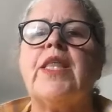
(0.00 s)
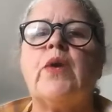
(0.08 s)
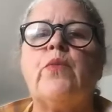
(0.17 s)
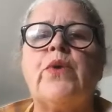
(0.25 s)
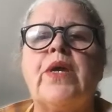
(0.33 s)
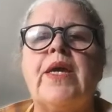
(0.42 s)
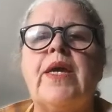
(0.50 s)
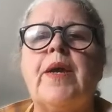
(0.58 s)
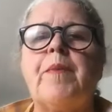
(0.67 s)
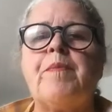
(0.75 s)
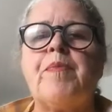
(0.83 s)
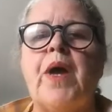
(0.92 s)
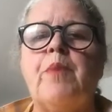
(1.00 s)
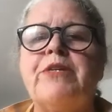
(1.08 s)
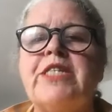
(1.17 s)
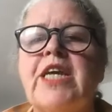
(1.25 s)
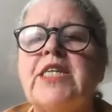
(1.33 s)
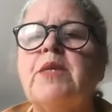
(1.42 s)
that we
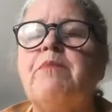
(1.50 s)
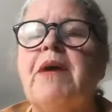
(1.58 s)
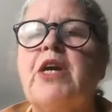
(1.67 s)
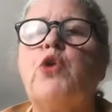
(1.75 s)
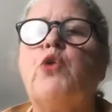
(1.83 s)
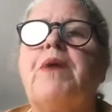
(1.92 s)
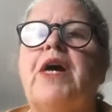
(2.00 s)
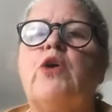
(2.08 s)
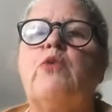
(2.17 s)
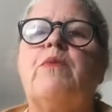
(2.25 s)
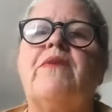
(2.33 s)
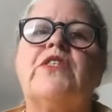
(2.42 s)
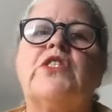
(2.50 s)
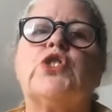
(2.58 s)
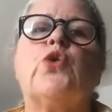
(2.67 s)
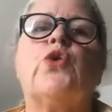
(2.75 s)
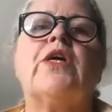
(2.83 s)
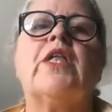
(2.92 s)
protect the microbiome of the
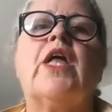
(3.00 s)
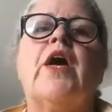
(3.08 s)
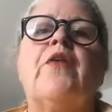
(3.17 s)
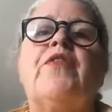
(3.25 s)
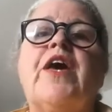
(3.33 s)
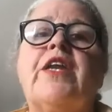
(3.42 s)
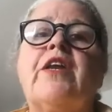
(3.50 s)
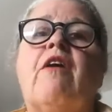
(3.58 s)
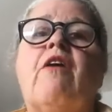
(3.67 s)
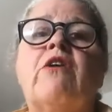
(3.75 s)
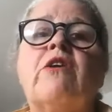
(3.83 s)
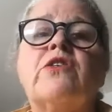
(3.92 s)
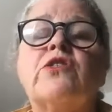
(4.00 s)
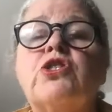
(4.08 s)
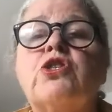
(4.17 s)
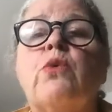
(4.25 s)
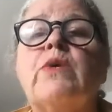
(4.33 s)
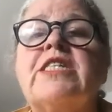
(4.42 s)
soil that are
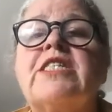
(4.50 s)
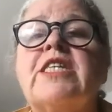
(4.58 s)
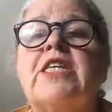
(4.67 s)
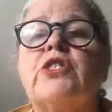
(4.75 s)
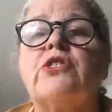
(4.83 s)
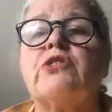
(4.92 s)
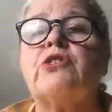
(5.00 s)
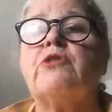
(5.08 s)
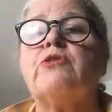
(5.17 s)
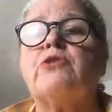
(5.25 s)
so essential